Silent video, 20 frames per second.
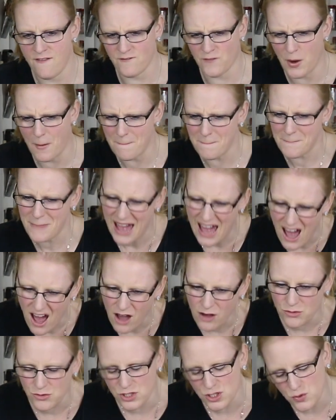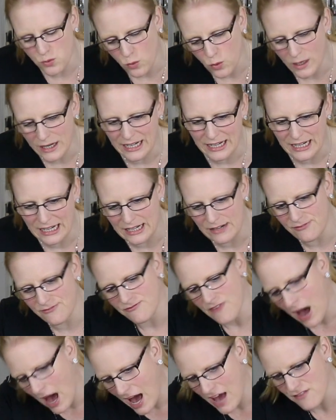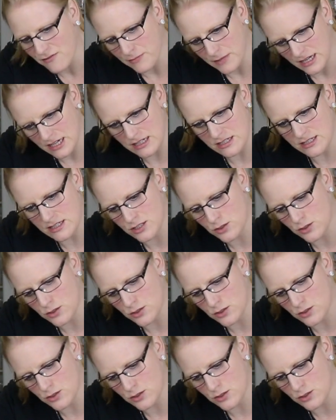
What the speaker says: for about 25 minutes,